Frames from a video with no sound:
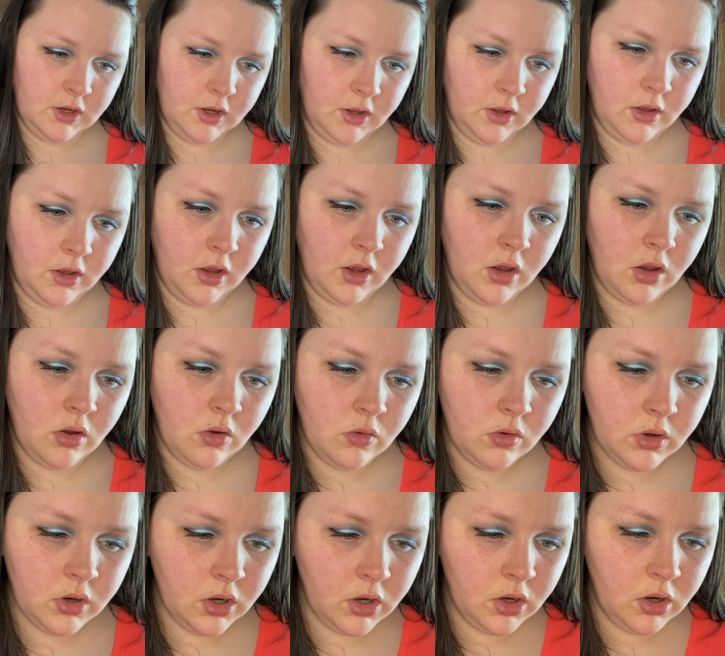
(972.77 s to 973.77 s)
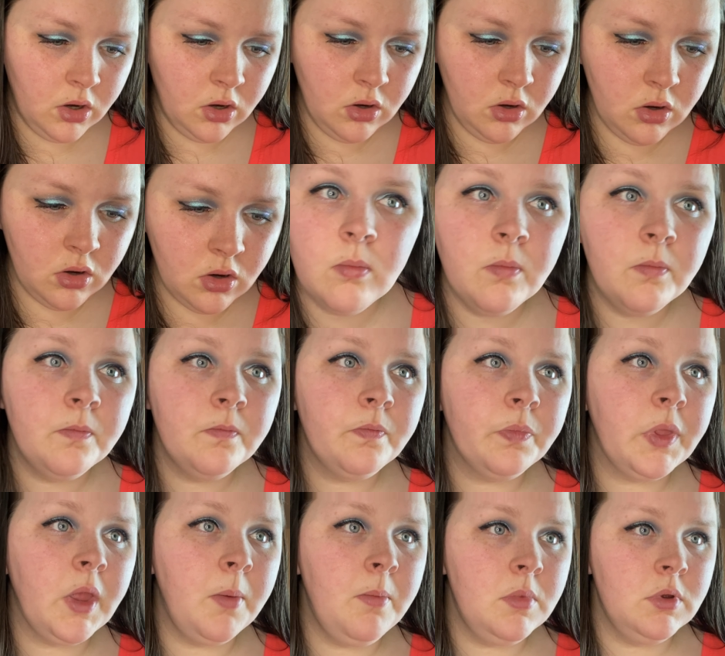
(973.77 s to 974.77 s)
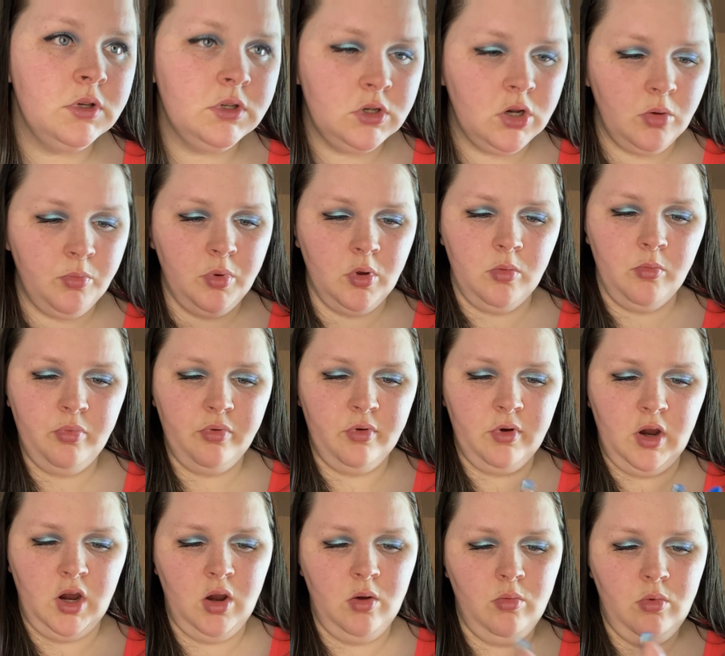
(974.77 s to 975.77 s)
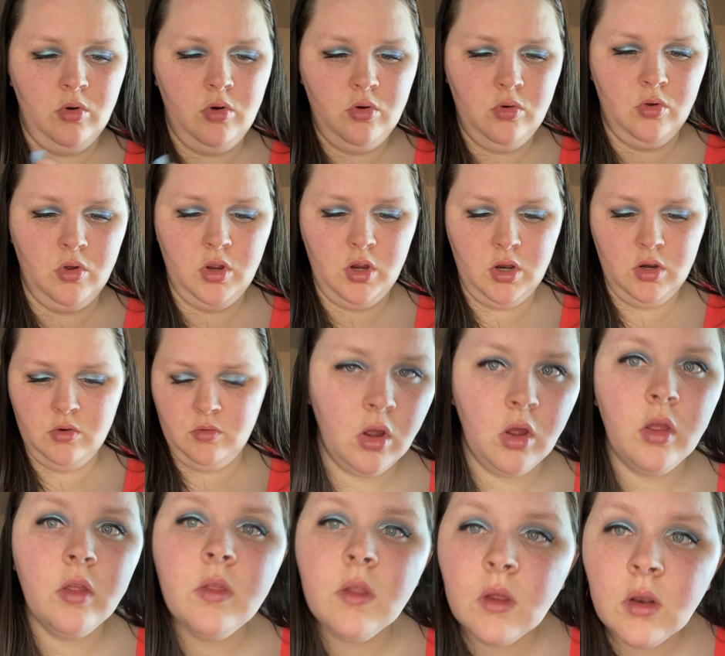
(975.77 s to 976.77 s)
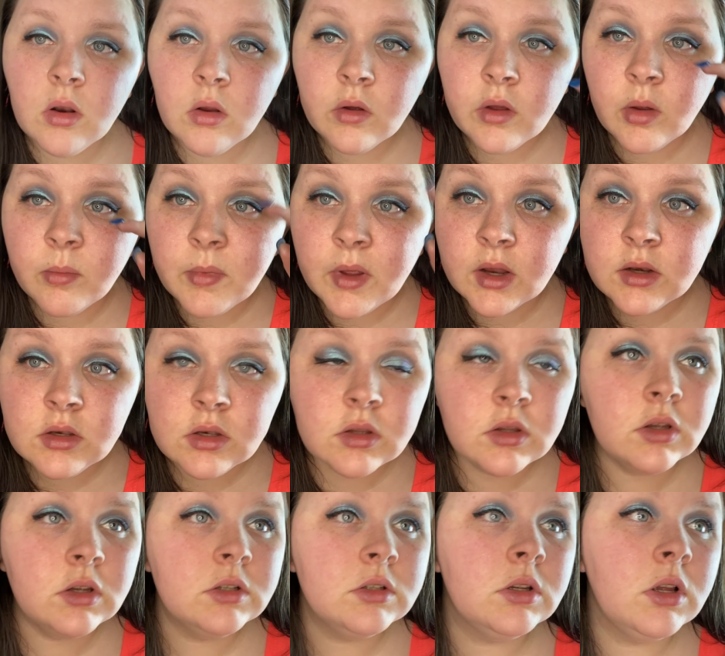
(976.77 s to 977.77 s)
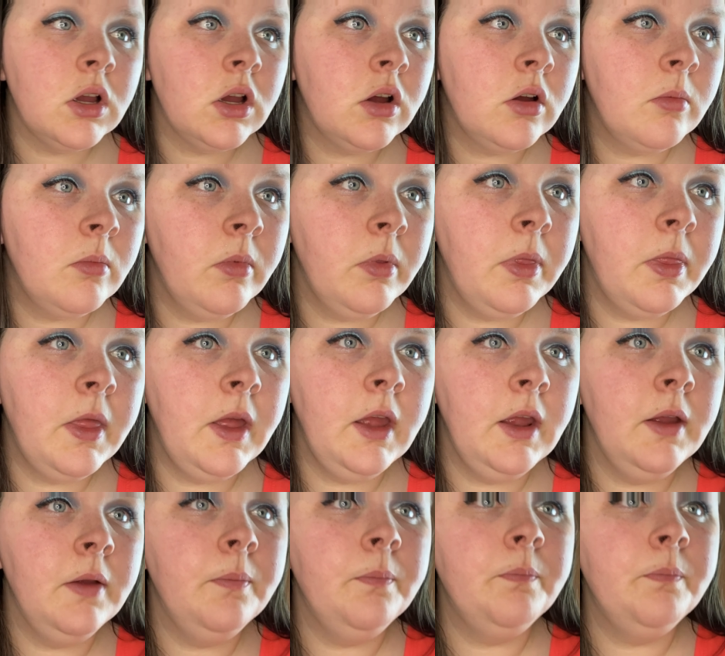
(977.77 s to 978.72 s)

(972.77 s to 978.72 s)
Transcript: Go here. I'm gonna start putting primer on, and then I'll come back to this thing.